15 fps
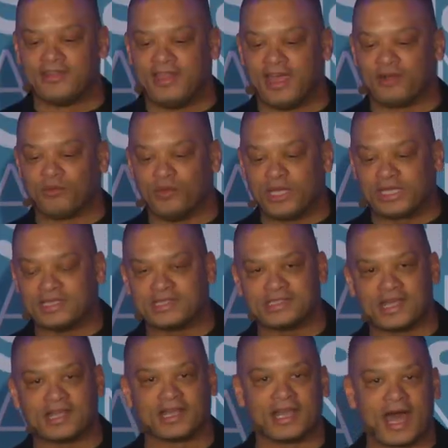that we can
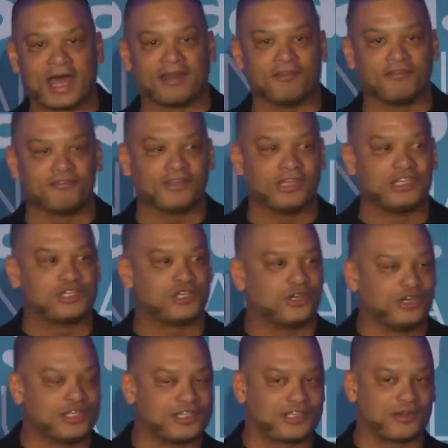sell a lot of
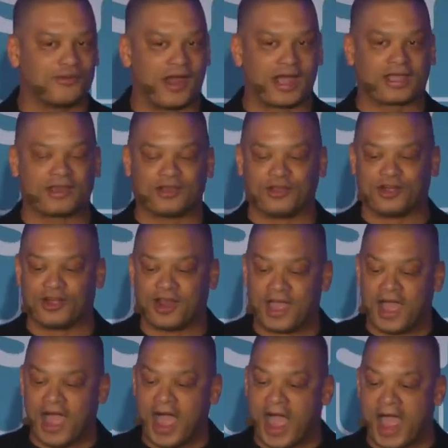insurance on Rocket Lawyer.
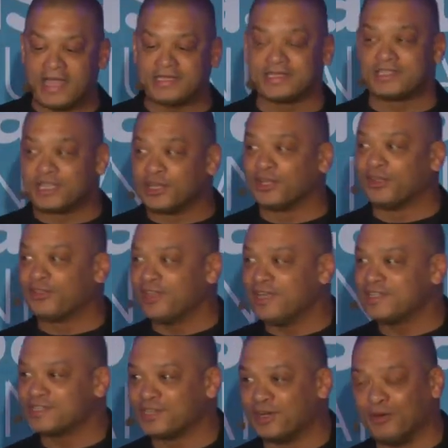I still
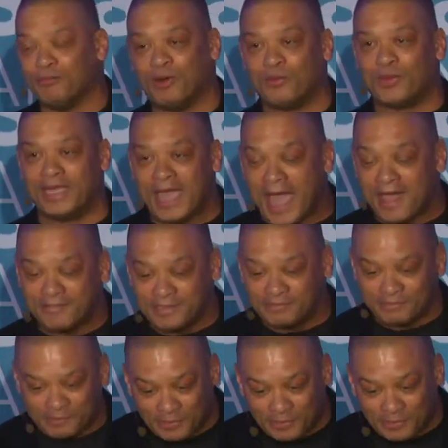think so, but we haven't